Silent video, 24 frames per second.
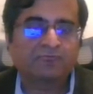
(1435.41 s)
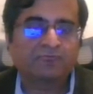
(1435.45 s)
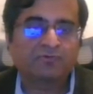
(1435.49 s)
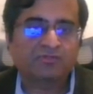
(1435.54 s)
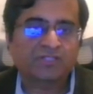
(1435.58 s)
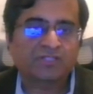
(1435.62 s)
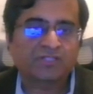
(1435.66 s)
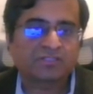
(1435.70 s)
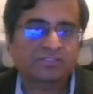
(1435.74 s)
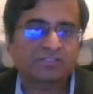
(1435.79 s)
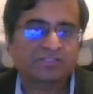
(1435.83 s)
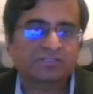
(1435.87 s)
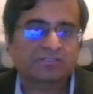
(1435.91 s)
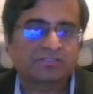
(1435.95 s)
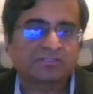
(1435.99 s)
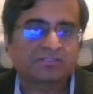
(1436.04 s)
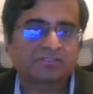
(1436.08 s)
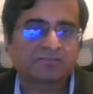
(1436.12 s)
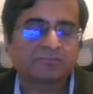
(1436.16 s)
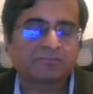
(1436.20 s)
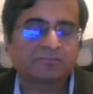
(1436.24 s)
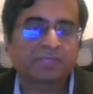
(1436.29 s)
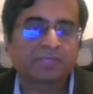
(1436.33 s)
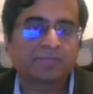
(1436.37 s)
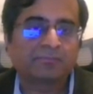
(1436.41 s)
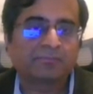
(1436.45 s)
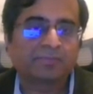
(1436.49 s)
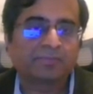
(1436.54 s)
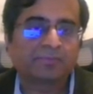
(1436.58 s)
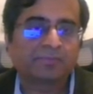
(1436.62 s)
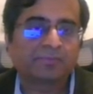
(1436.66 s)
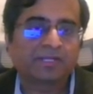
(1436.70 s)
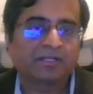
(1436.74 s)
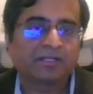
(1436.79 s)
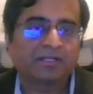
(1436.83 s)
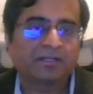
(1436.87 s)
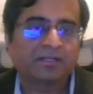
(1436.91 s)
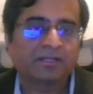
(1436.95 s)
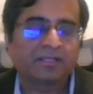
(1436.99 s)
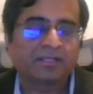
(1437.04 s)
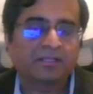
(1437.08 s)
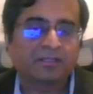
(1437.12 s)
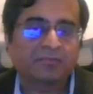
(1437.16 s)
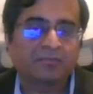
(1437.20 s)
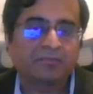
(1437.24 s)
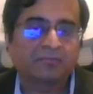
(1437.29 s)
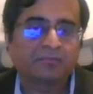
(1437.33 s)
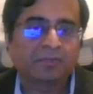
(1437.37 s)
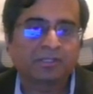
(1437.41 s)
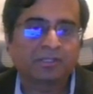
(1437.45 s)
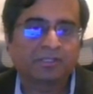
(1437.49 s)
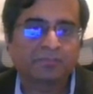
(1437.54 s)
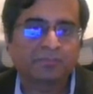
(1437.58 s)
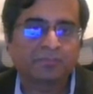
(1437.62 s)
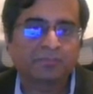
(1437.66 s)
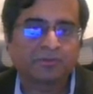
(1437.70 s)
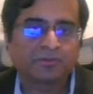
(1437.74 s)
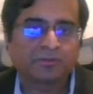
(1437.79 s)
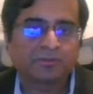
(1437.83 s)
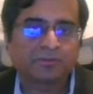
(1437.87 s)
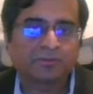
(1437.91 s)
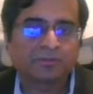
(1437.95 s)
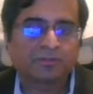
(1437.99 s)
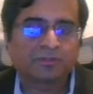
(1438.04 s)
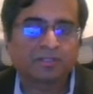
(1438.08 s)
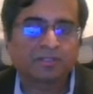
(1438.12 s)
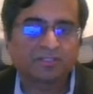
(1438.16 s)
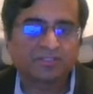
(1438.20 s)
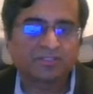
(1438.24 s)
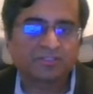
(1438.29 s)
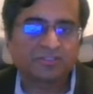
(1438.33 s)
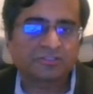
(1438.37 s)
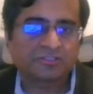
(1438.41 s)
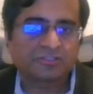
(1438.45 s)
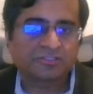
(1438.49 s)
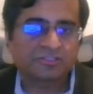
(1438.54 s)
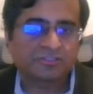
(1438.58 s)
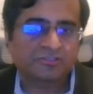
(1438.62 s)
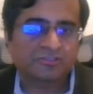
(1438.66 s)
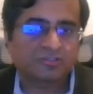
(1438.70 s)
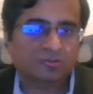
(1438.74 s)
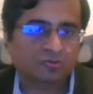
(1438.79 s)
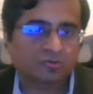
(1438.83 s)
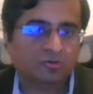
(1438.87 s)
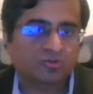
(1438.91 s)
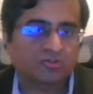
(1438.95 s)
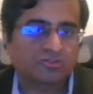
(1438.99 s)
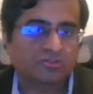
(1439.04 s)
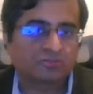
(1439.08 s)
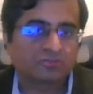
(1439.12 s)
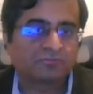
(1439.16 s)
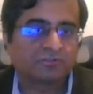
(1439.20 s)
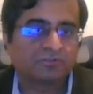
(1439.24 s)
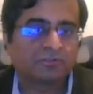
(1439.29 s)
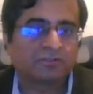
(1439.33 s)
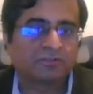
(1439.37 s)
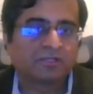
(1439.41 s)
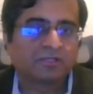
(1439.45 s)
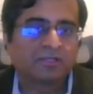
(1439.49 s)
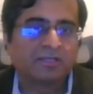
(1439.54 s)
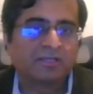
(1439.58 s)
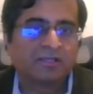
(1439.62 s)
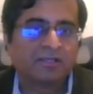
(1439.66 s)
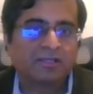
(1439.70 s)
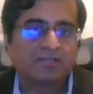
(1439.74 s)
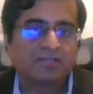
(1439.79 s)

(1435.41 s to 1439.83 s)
Foresight system implemented in multiple installations across the world.